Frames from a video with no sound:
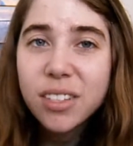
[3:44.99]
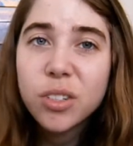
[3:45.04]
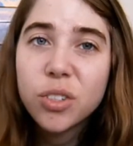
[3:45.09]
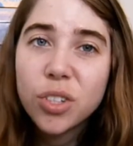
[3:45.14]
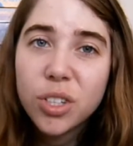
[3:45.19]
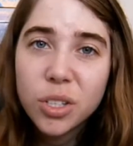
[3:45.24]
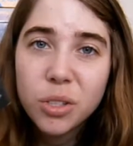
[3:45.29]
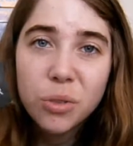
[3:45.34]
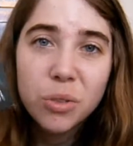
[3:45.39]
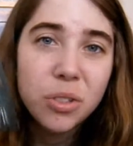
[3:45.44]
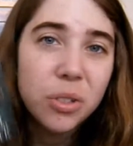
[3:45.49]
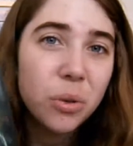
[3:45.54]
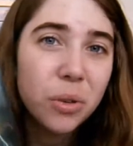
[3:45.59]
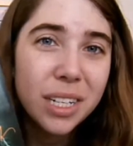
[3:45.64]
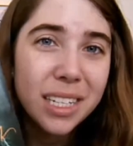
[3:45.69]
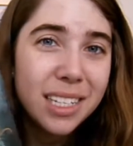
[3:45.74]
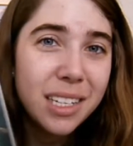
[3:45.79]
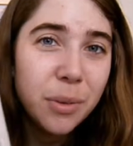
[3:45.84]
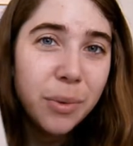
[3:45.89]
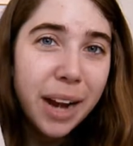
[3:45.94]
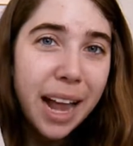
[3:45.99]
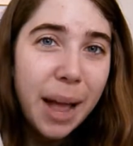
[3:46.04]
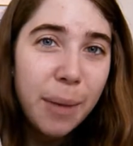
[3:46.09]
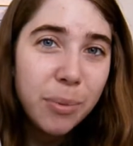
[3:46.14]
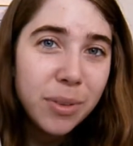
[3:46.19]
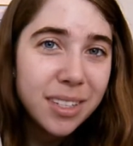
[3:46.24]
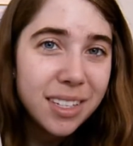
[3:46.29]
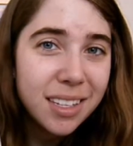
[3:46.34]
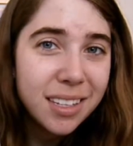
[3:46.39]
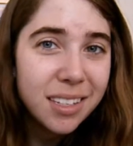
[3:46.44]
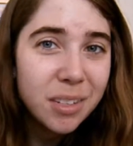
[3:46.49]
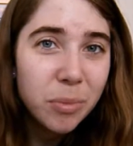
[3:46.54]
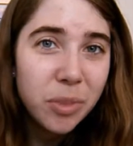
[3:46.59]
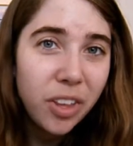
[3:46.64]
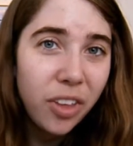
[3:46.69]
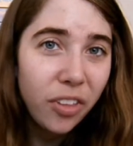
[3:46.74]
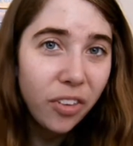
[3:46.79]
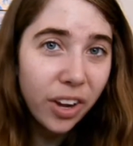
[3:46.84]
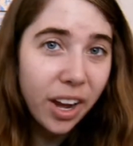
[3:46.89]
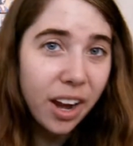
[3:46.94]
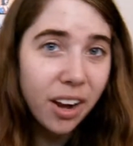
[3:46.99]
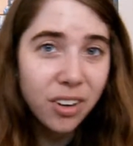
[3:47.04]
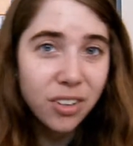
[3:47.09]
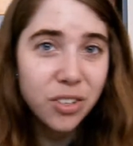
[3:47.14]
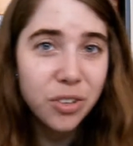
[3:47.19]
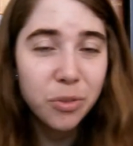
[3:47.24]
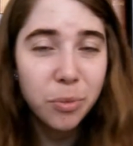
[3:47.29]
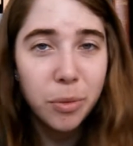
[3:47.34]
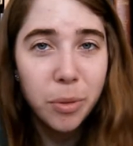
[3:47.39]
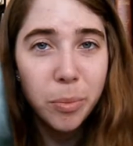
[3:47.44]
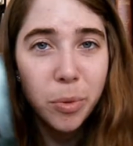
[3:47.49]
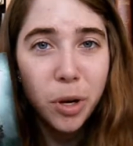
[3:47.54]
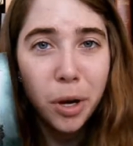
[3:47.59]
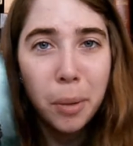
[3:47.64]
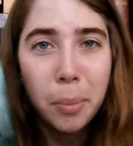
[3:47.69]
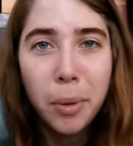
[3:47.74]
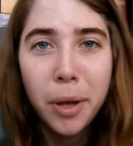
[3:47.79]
or just to sort of see what happens to some of the other characters from the book.